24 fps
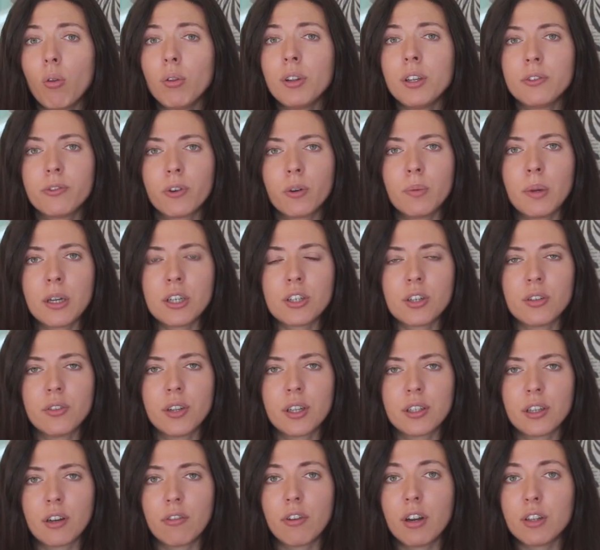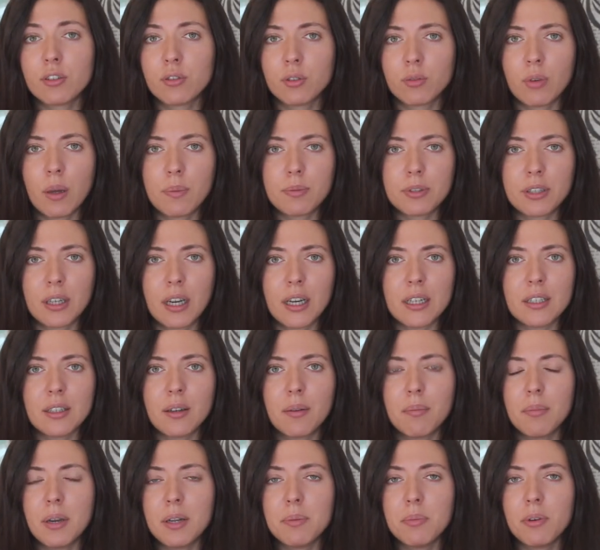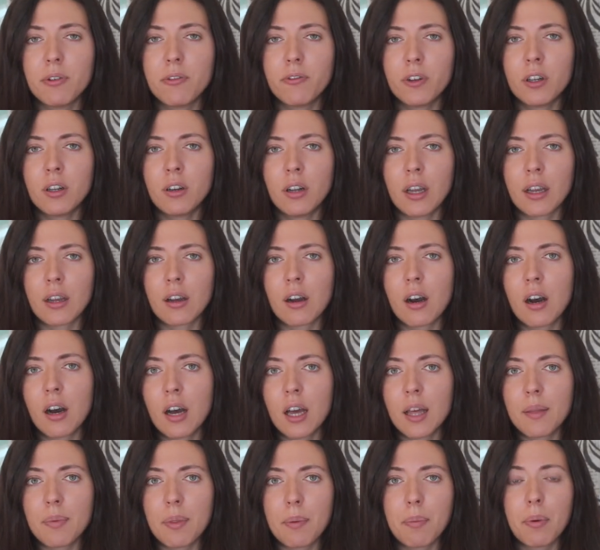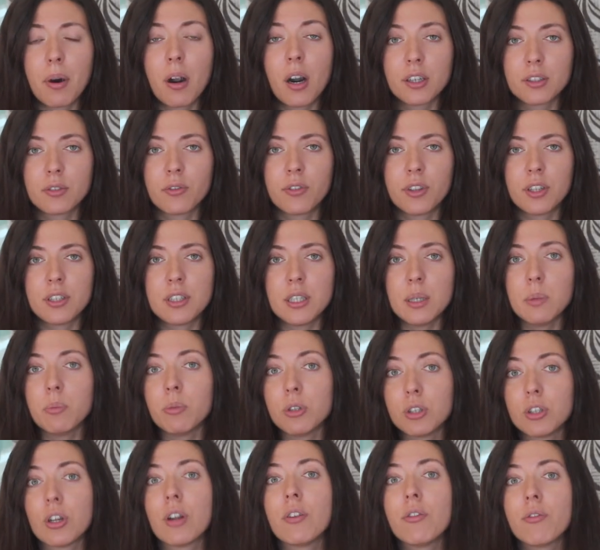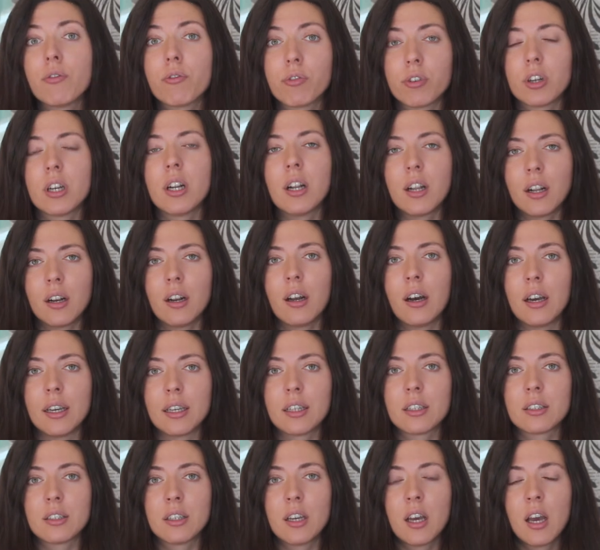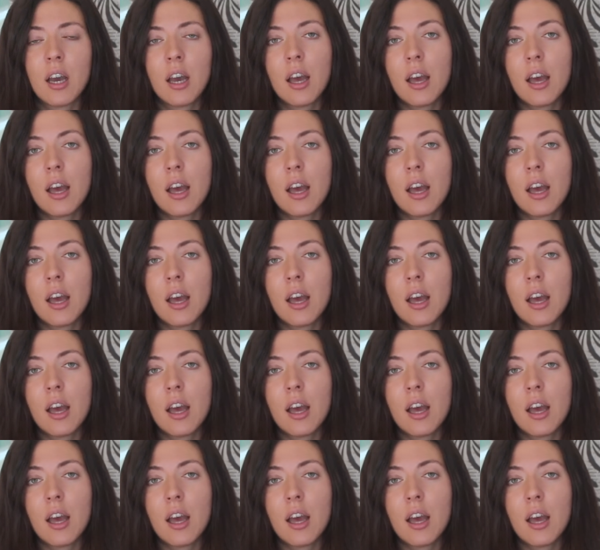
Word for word: All the information that I read on the website made me feel like I am the part of the team which I really liked.